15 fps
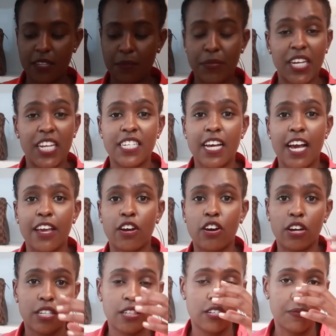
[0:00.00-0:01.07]
the minute I
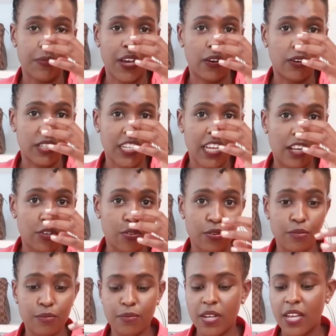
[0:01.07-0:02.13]
got to my hotel
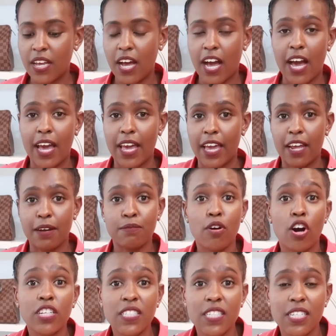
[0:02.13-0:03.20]
room, I
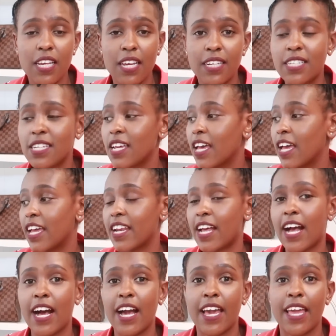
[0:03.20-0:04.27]
unboxed it and
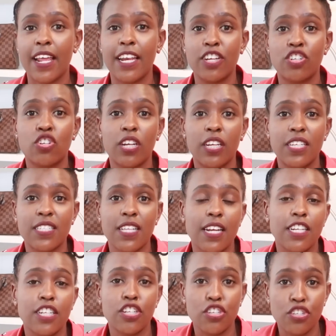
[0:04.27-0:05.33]
I literally
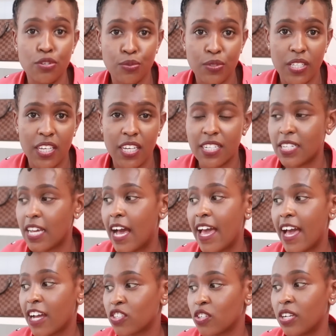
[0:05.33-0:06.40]
started using it. I
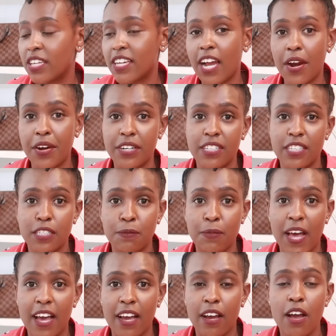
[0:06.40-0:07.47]
actually carried this
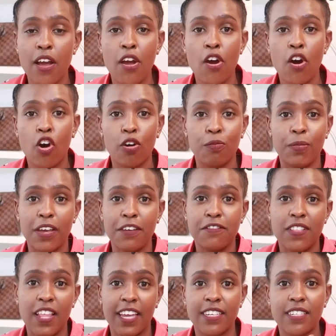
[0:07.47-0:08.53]
bag on my
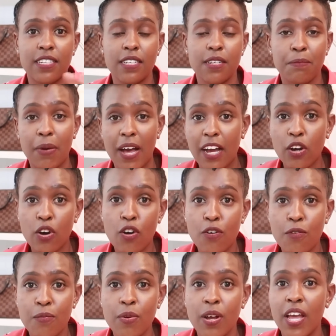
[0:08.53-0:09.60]
flight back
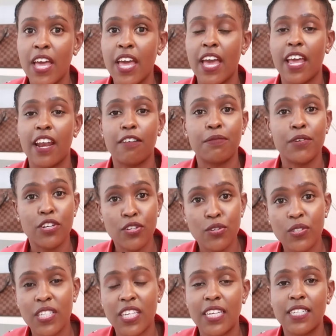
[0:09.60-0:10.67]
home, and I've been
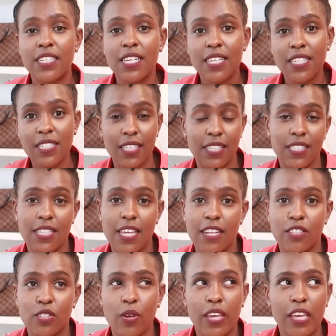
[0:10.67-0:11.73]
using it since
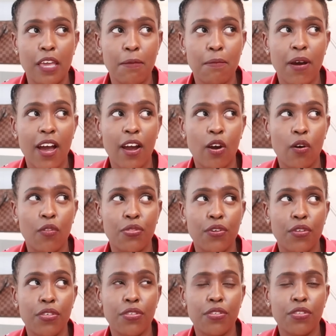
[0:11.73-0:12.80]
then. So I came back on the